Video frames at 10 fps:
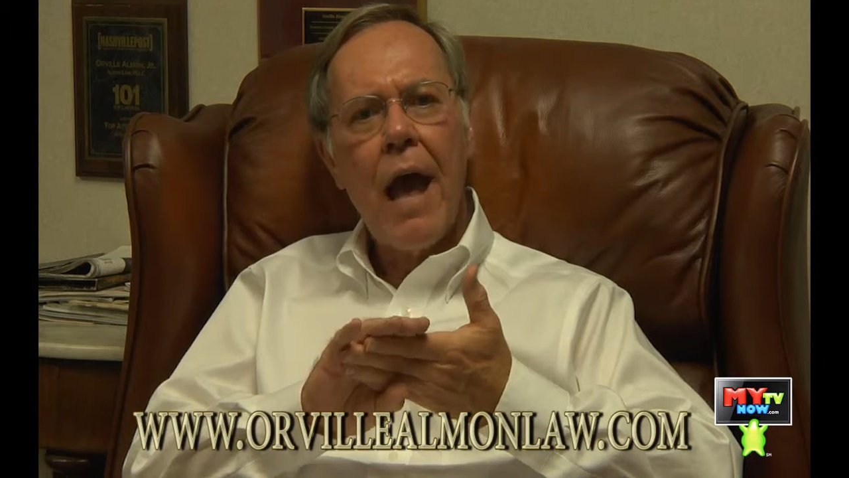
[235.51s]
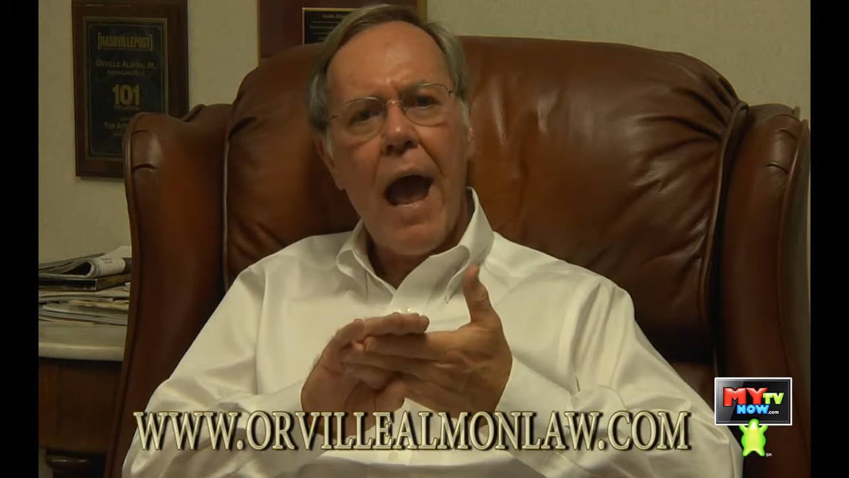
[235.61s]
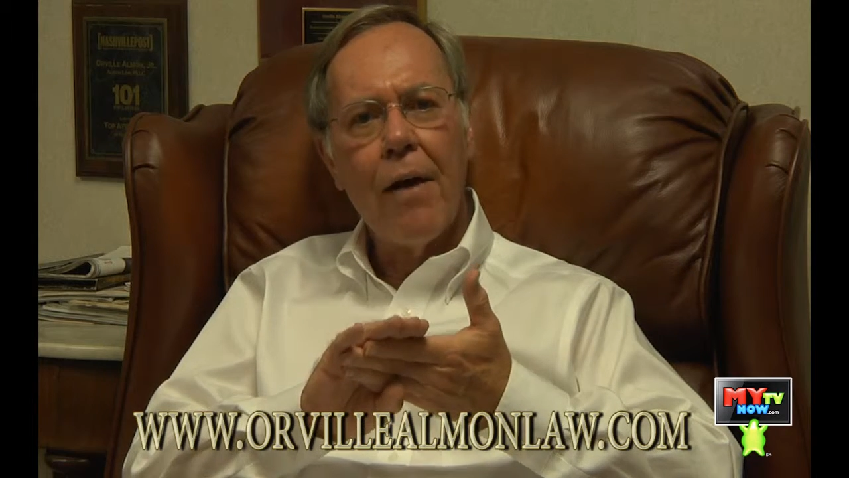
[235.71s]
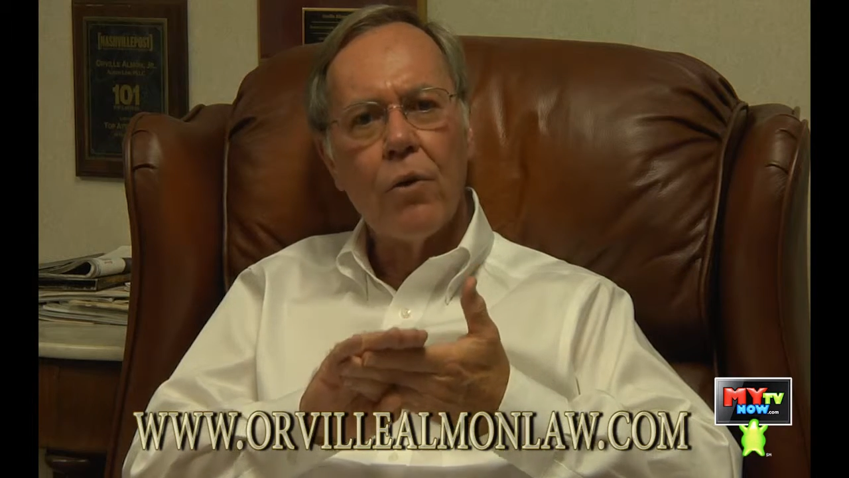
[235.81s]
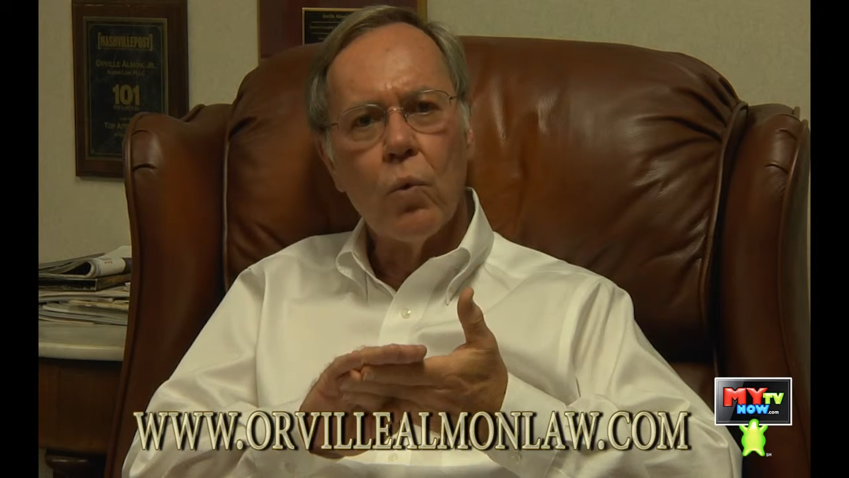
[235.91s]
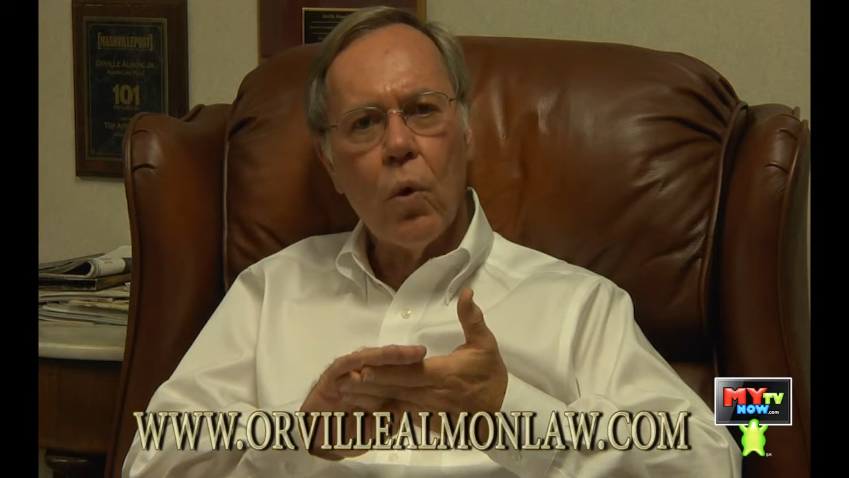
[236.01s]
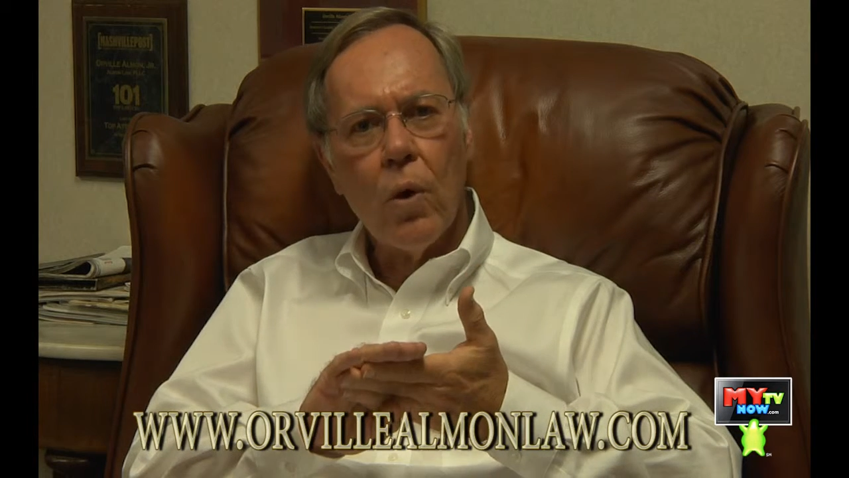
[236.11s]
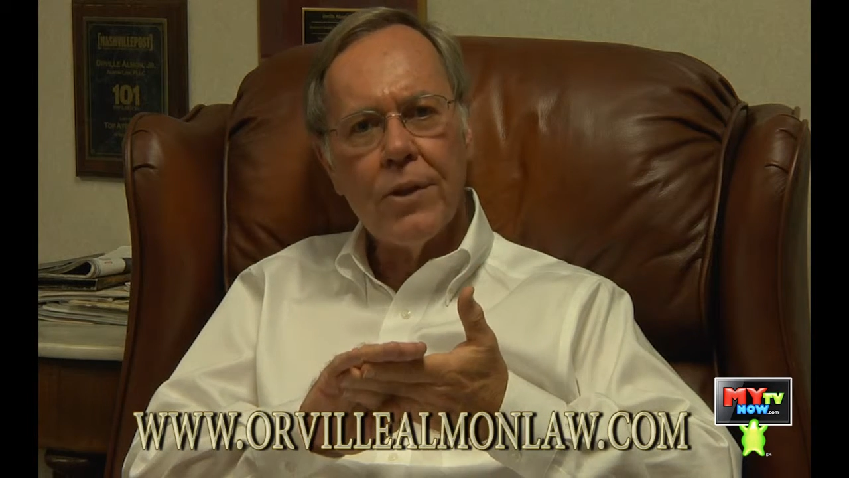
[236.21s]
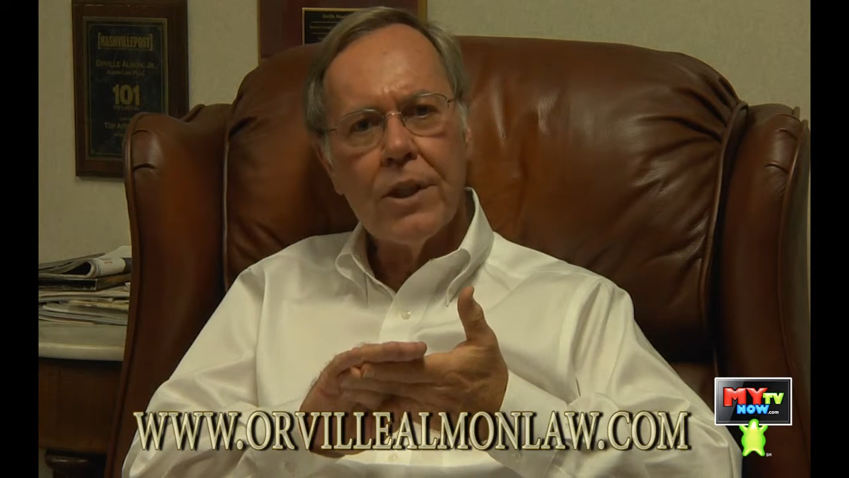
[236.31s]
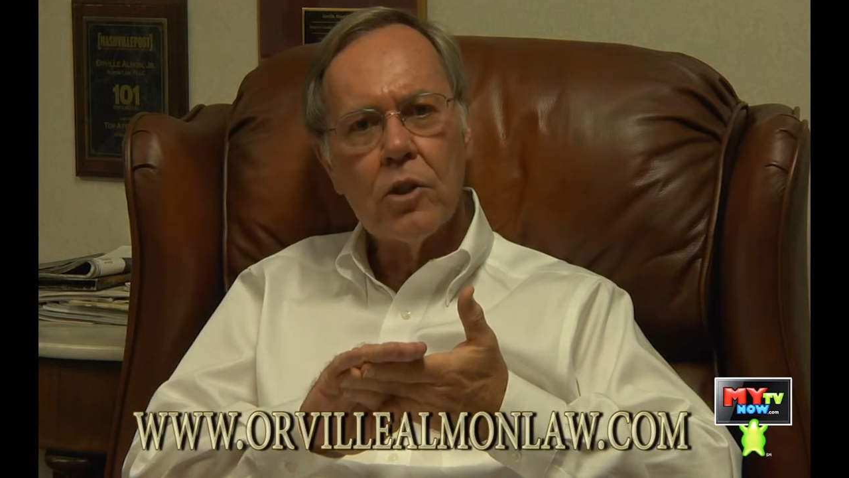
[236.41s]
how their
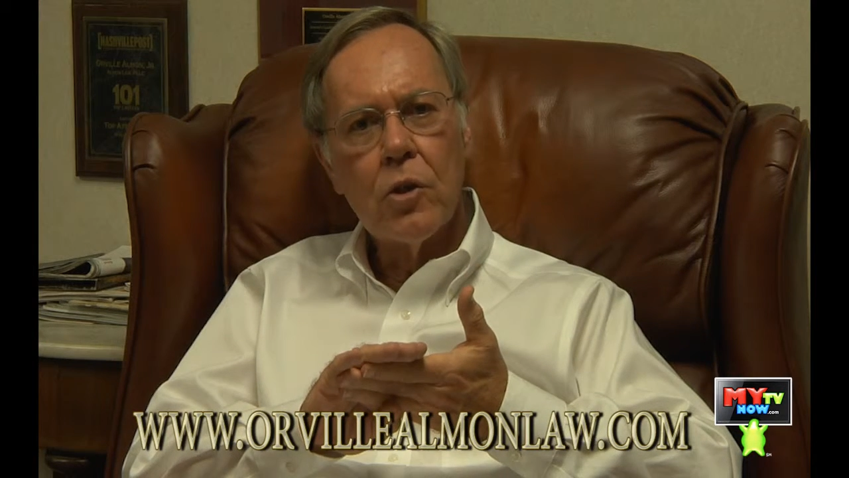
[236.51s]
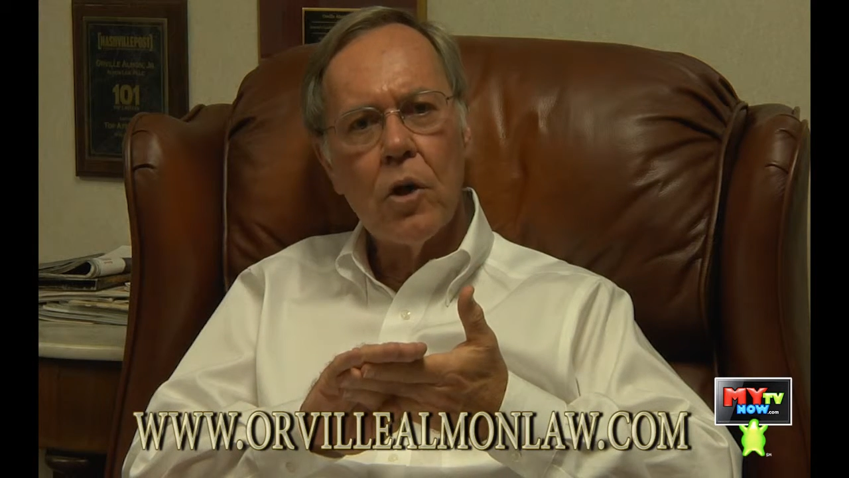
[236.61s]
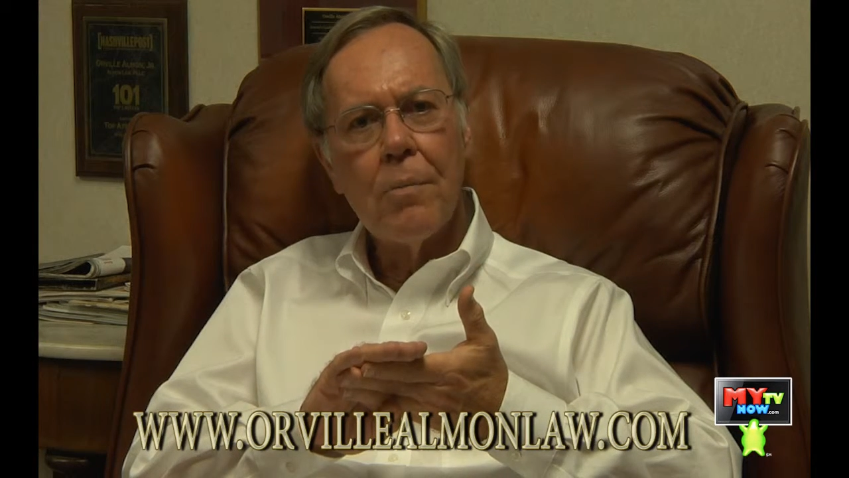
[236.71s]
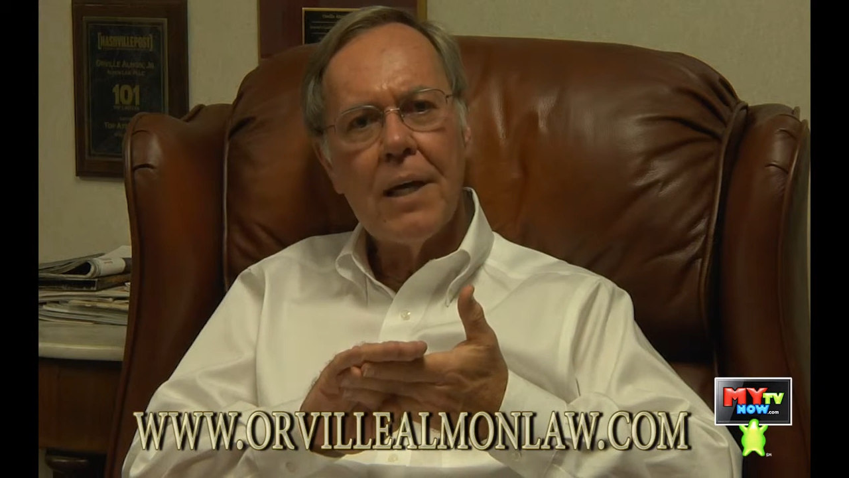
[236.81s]
royalties are going to